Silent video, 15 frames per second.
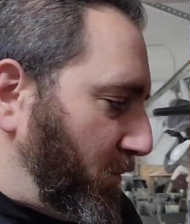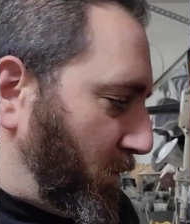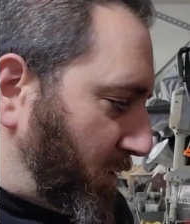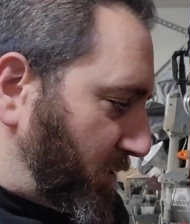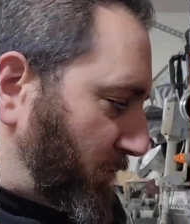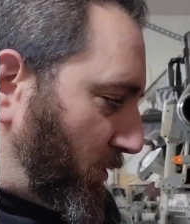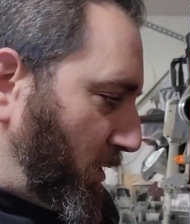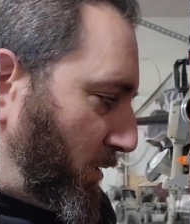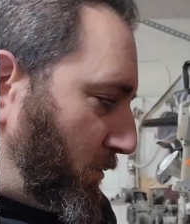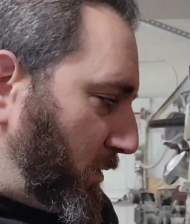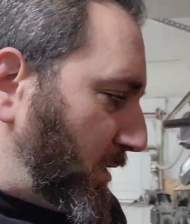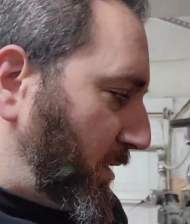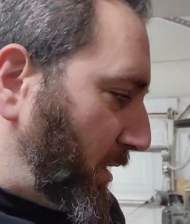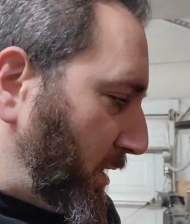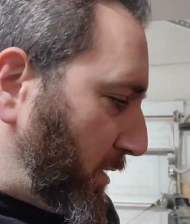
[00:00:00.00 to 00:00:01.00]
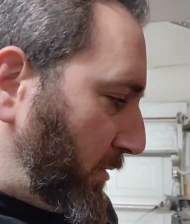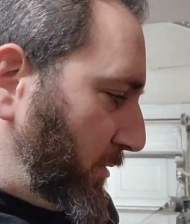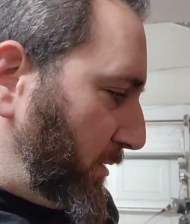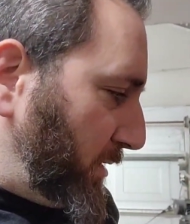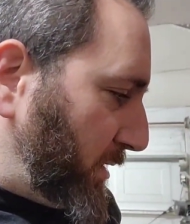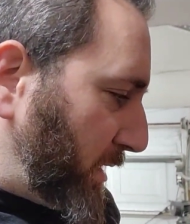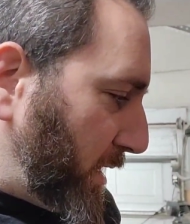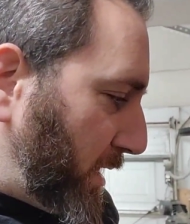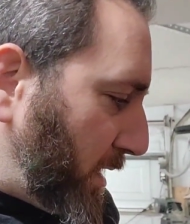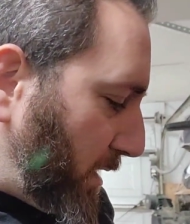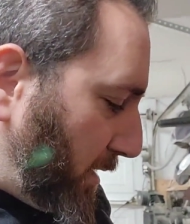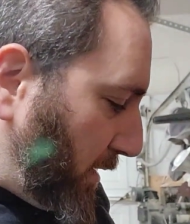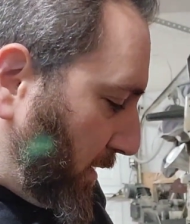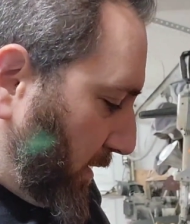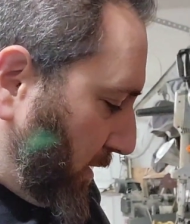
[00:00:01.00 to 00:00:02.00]
What's wrong with, you know,
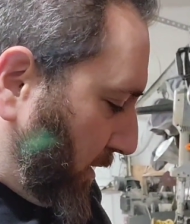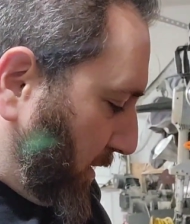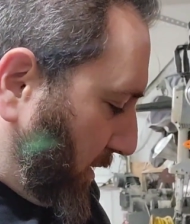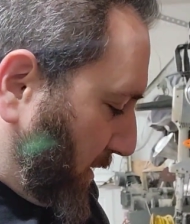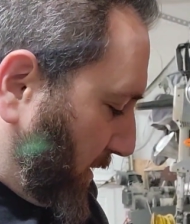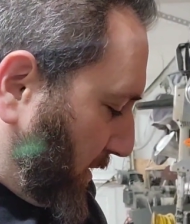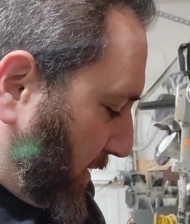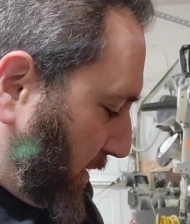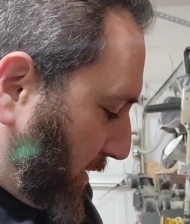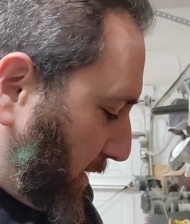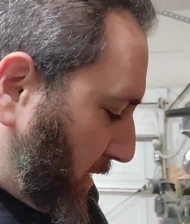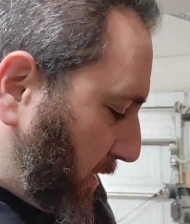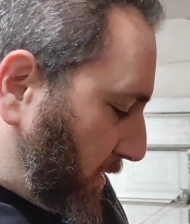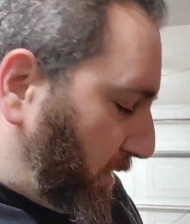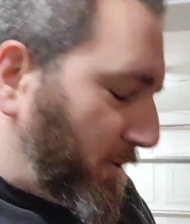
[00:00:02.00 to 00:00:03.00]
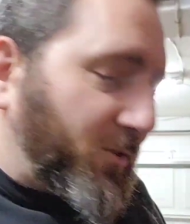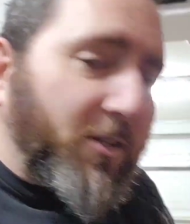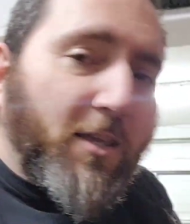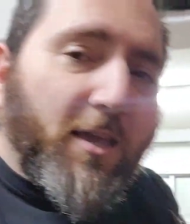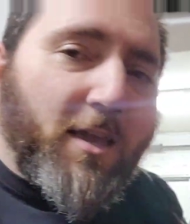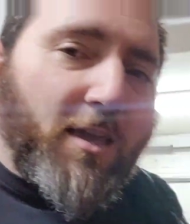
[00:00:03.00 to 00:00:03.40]
saying using